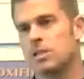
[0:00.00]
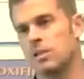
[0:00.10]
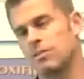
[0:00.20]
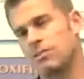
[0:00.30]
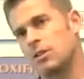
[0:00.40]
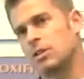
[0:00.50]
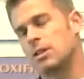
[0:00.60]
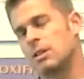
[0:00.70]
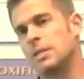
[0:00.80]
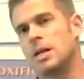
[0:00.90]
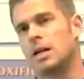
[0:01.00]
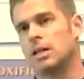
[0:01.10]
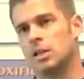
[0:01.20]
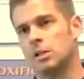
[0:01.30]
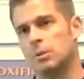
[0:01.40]
So first, let me talk
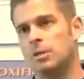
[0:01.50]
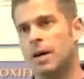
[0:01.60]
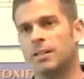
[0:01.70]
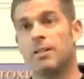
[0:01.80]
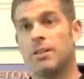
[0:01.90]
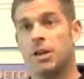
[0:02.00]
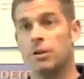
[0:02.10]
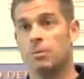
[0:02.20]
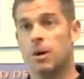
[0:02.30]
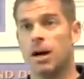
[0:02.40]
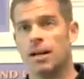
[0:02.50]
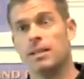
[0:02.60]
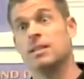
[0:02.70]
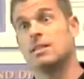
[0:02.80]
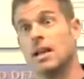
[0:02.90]
a little bit about the theory behind
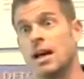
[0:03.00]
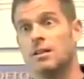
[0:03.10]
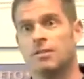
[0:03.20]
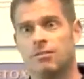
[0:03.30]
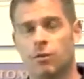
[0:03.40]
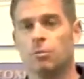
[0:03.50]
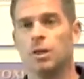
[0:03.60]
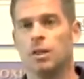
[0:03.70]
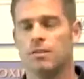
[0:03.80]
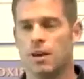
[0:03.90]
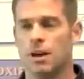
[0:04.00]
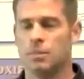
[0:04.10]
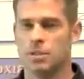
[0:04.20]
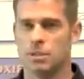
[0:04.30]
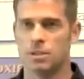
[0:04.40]
the design of the formula of
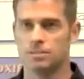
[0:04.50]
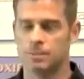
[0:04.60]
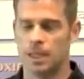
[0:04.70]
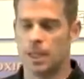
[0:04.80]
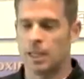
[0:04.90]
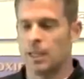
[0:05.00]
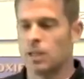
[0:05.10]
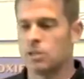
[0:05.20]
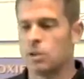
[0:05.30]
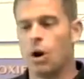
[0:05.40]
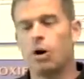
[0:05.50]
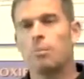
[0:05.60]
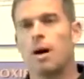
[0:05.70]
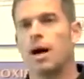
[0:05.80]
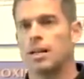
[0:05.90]
Hepasil. So our
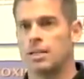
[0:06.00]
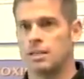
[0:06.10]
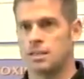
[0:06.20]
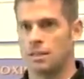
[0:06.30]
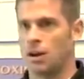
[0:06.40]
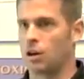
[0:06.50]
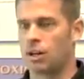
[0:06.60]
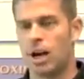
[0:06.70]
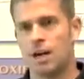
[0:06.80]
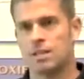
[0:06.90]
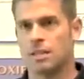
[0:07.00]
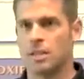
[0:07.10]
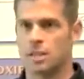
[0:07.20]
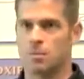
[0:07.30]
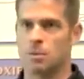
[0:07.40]
bodies are
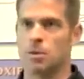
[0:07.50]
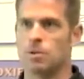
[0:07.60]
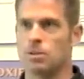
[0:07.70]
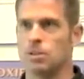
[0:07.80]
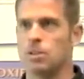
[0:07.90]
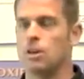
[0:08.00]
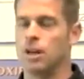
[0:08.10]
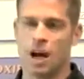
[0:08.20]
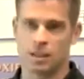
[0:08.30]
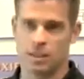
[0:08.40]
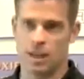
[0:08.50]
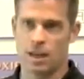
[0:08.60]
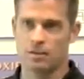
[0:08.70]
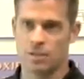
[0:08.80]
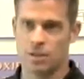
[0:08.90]
constantly exposed to an
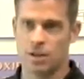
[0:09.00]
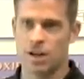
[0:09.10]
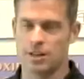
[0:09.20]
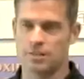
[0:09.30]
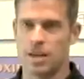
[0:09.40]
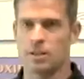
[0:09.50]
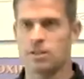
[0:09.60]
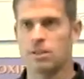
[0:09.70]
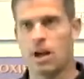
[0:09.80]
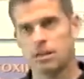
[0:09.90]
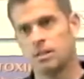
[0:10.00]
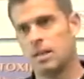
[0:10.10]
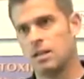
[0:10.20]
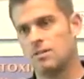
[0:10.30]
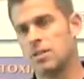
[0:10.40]
oxidative stress. Now this
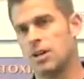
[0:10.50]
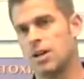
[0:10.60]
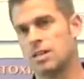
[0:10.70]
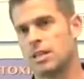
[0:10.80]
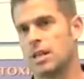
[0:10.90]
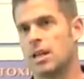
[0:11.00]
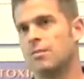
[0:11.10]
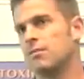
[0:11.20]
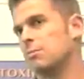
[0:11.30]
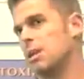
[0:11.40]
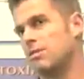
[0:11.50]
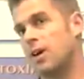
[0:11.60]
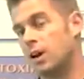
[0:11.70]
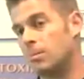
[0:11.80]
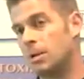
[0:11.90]
oxidative stress can come from the
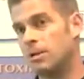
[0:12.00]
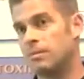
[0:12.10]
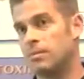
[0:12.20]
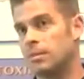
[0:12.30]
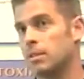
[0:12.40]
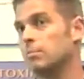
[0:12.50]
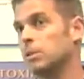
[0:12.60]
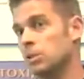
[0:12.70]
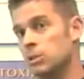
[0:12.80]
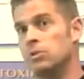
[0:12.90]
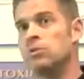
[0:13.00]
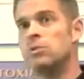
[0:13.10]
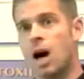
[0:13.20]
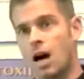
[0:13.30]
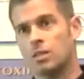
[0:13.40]
environment, the
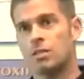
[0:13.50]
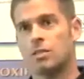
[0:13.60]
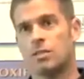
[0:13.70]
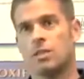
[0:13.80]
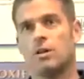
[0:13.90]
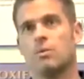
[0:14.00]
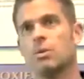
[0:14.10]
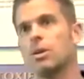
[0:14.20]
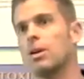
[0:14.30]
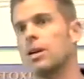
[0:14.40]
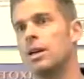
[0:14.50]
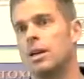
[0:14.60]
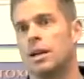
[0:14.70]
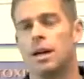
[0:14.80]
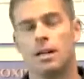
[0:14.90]
pollutants, toxins that we're
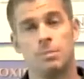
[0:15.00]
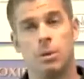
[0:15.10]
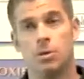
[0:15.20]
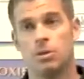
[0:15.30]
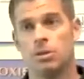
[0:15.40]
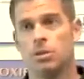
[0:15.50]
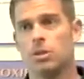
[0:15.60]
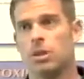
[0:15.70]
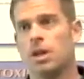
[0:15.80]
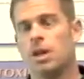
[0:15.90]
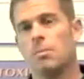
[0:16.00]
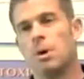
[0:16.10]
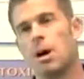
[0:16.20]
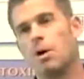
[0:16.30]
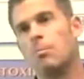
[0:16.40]
exposed to,
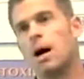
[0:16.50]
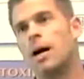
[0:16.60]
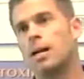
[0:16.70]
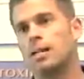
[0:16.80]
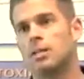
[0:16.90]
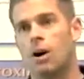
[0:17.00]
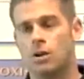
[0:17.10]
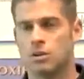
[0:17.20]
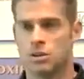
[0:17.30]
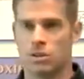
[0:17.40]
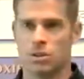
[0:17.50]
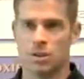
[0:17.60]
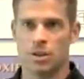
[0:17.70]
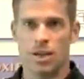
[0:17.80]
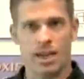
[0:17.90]
but our bodies
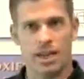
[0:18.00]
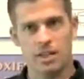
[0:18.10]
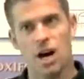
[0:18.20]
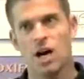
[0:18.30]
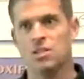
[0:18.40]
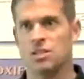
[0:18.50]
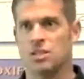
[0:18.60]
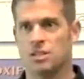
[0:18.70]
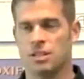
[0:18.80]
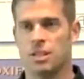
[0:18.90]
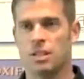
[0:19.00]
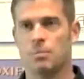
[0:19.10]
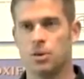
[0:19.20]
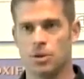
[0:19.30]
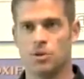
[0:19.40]
also endogenously
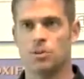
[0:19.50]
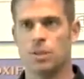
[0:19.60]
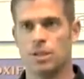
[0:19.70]
produce